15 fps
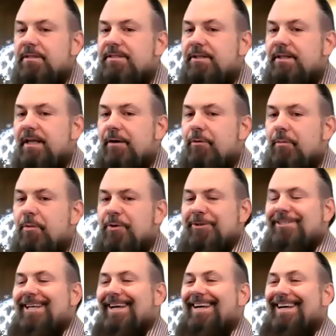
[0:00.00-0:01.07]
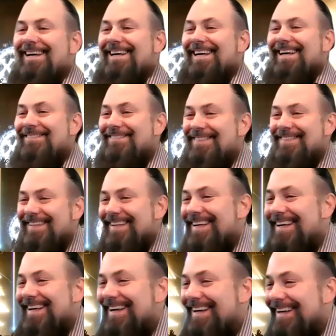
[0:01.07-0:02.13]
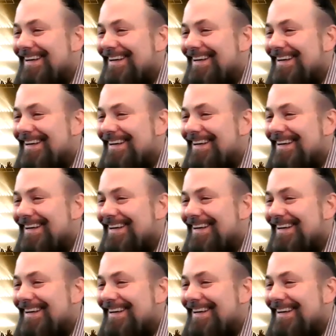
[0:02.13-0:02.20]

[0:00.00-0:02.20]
let's hear that one more time.